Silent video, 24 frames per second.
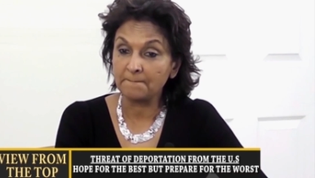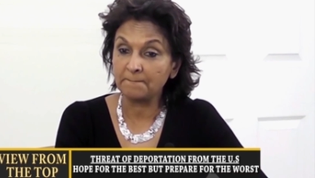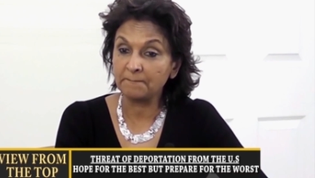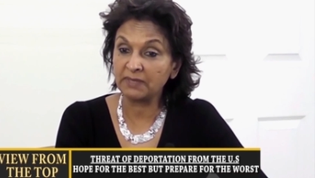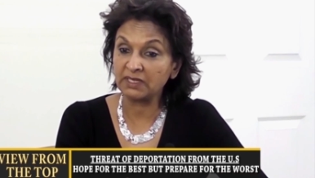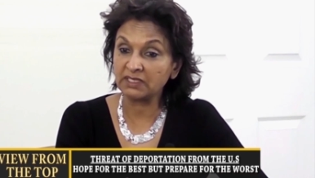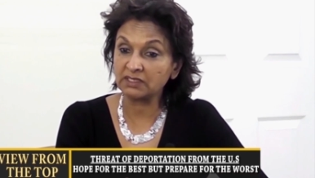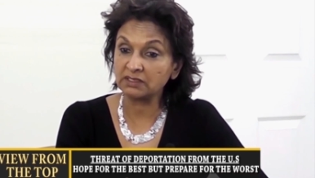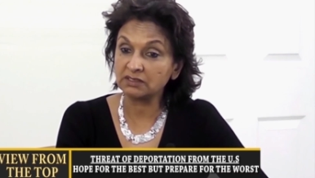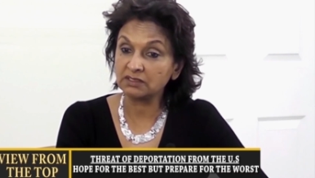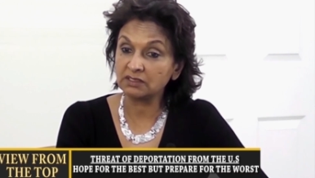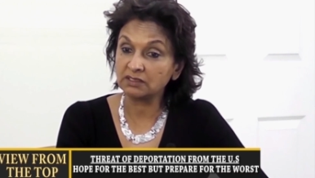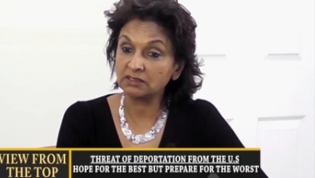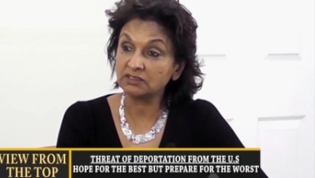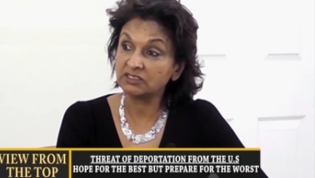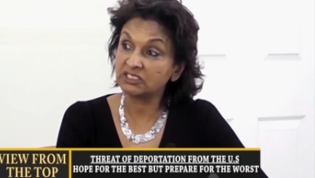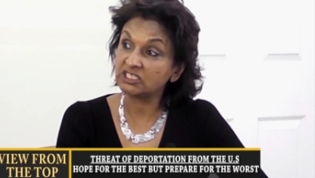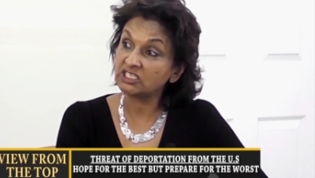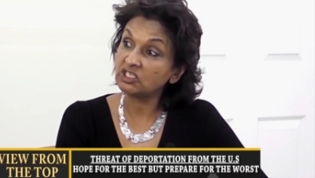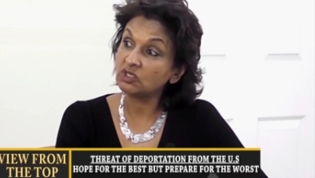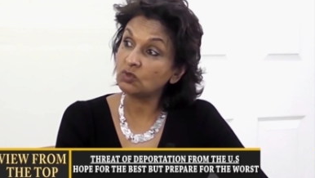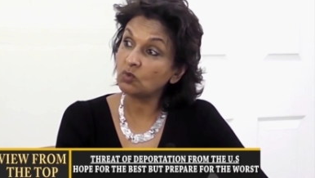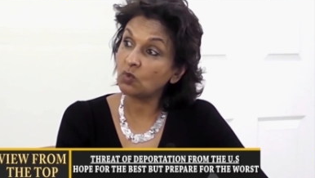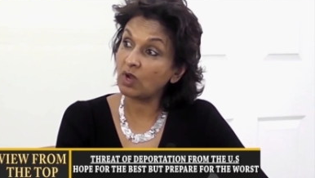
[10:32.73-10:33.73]
But
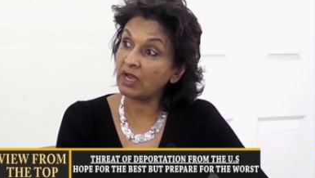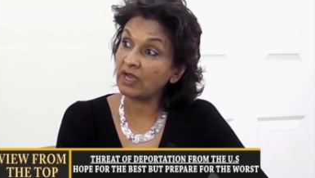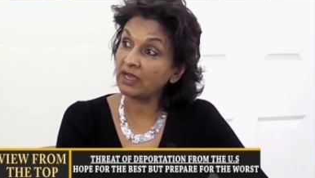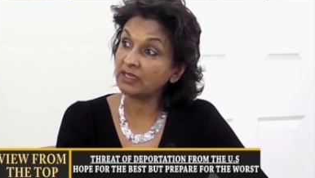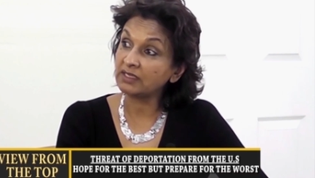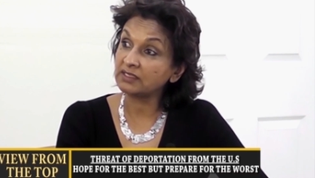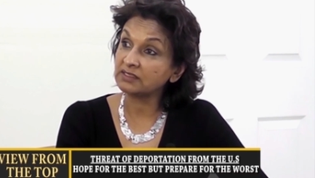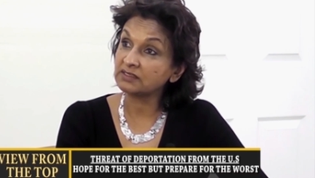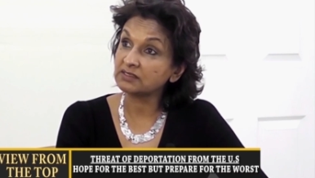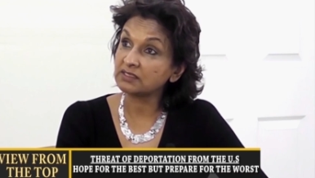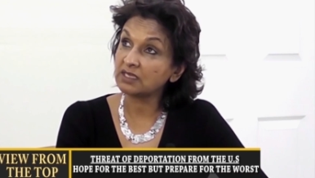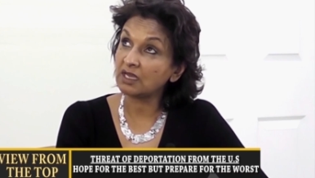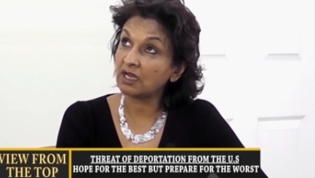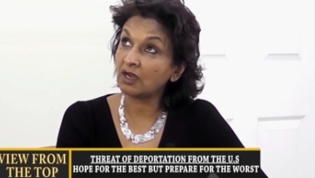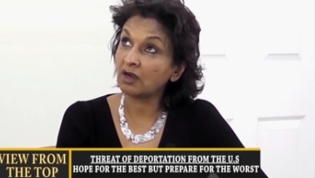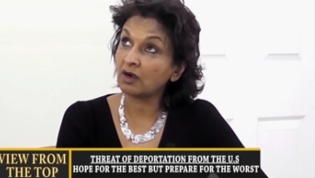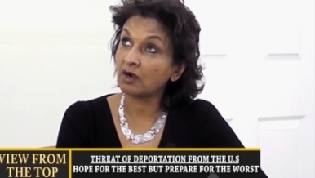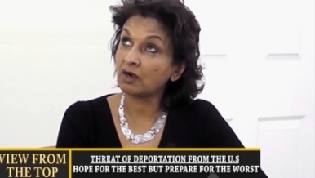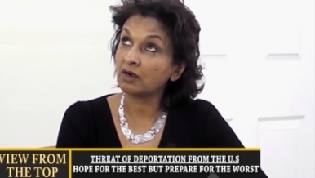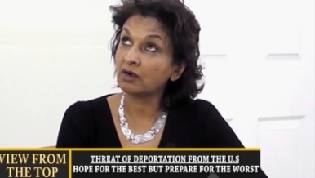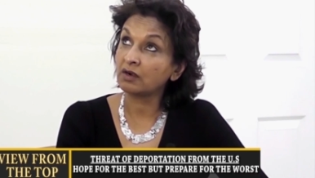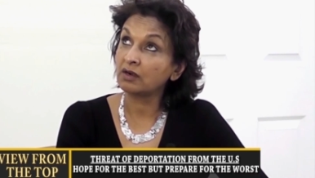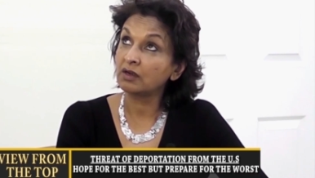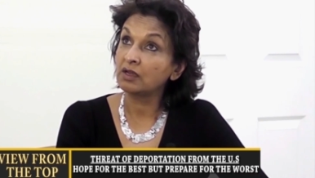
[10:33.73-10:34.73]
DUIs
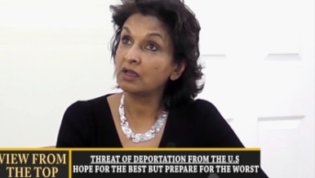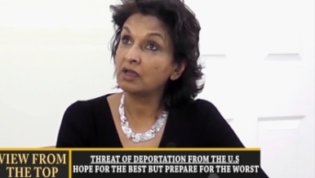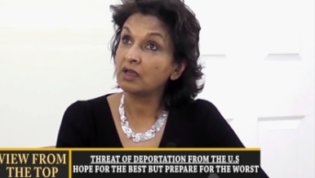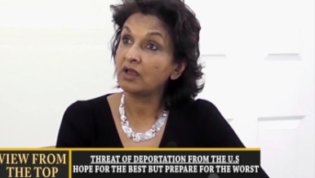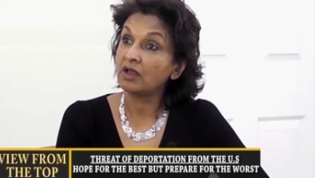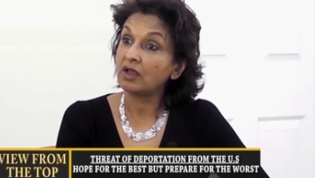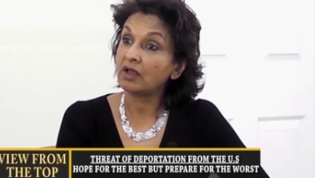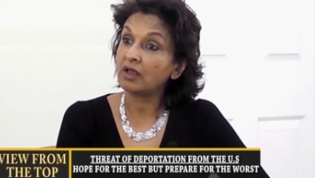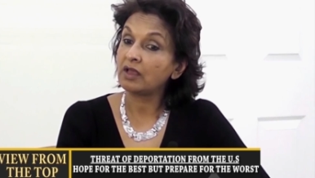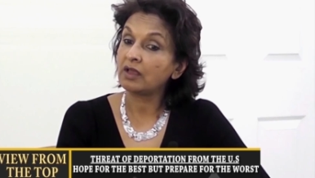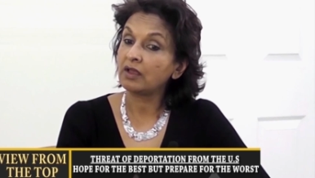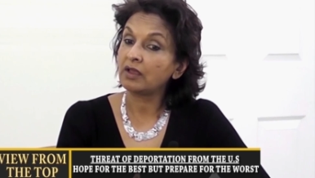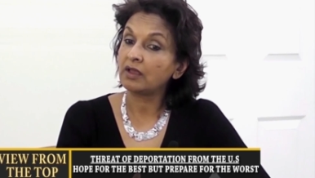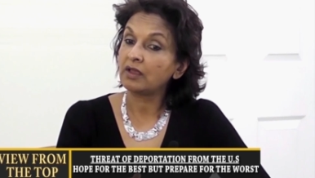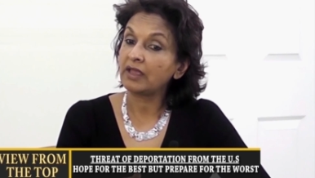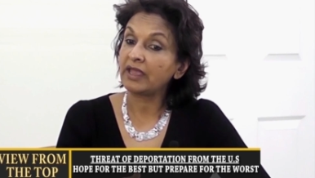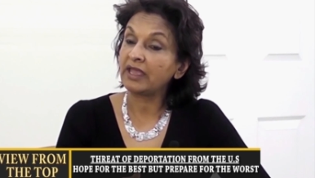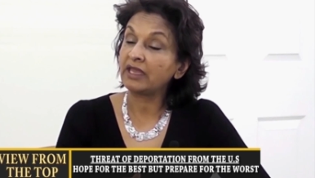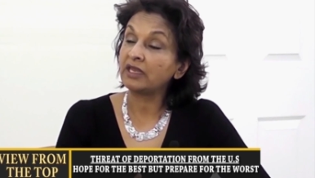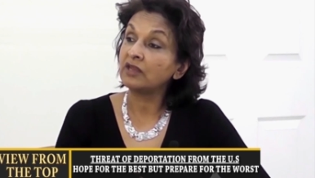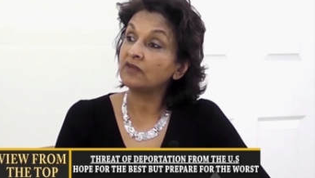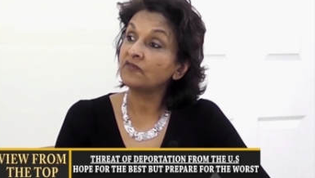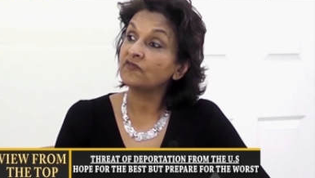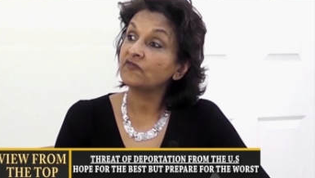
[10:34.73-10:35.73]
are
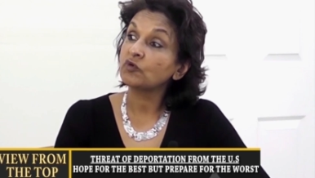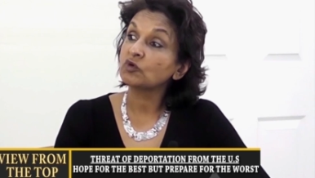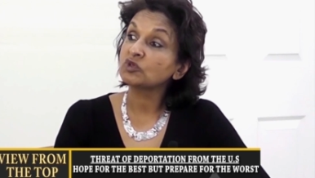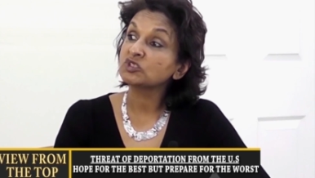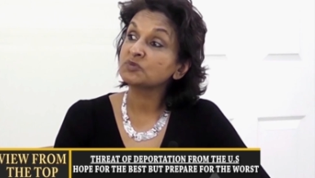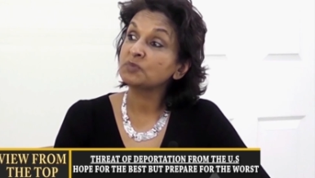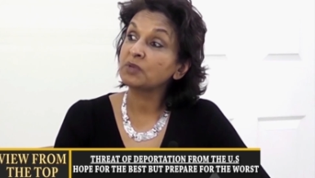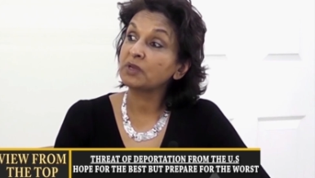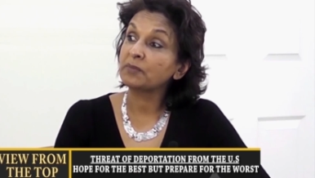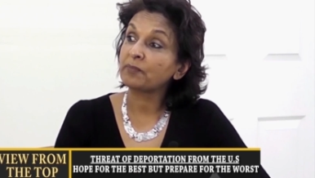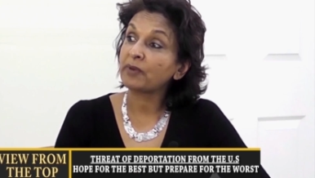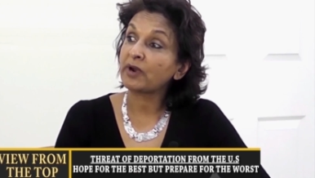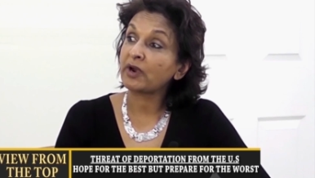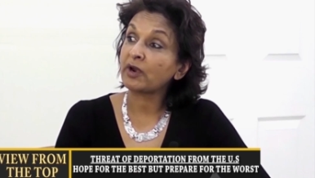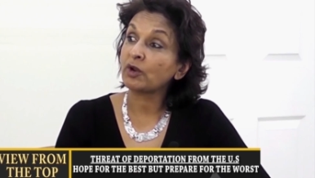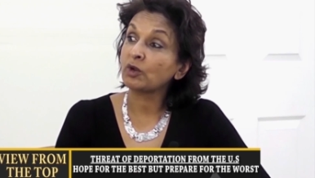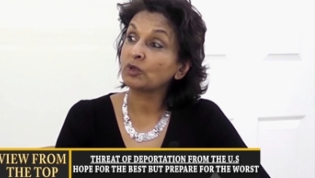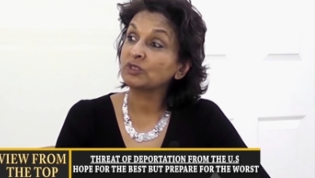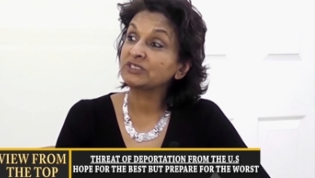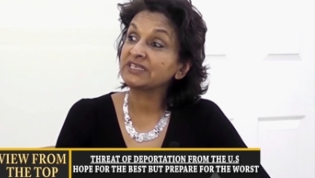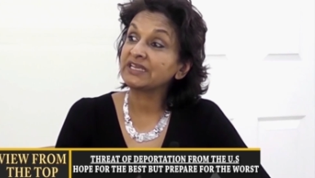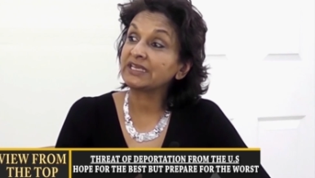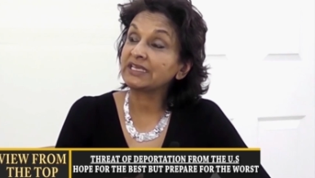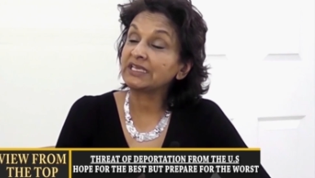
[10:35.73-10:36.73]
an enforcement
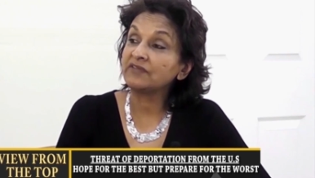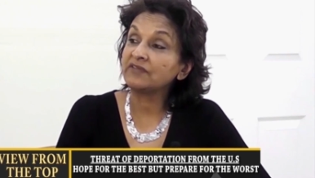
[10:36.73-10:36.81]
priority